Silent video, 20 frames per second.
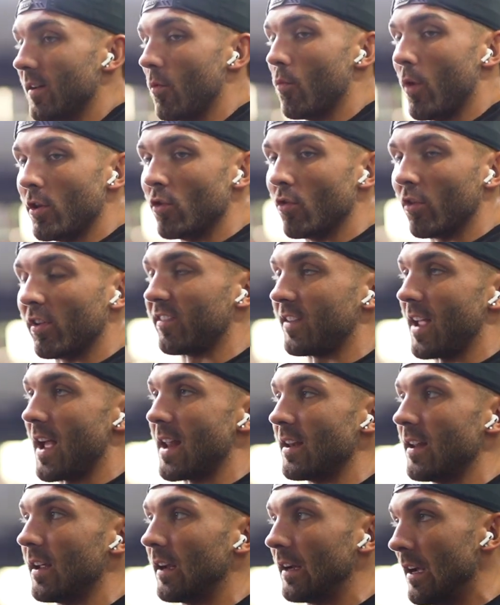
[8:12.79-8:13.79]
that when you're
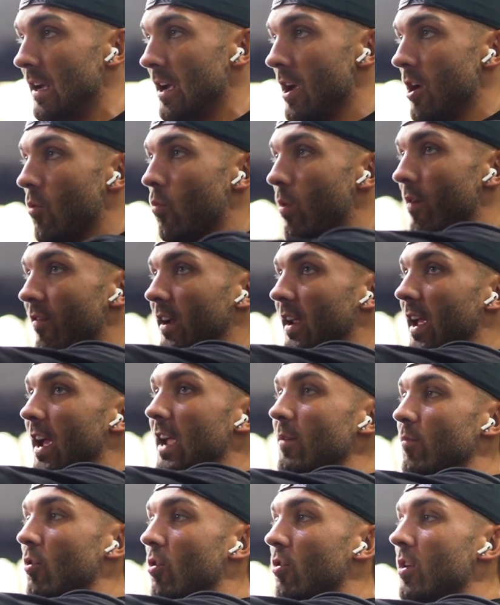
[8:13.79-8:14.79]
standing with a
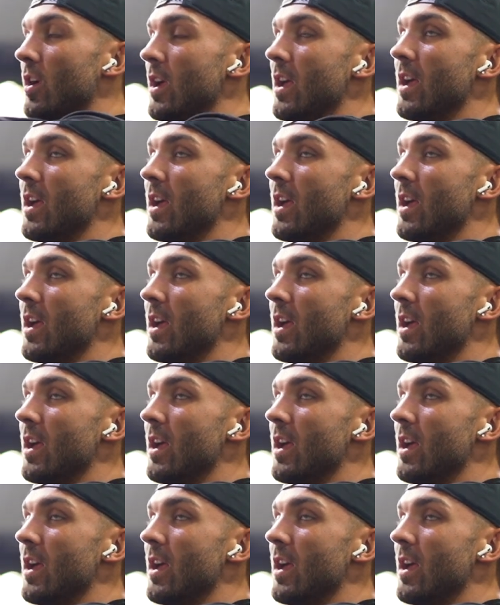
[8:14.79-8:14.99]
cable,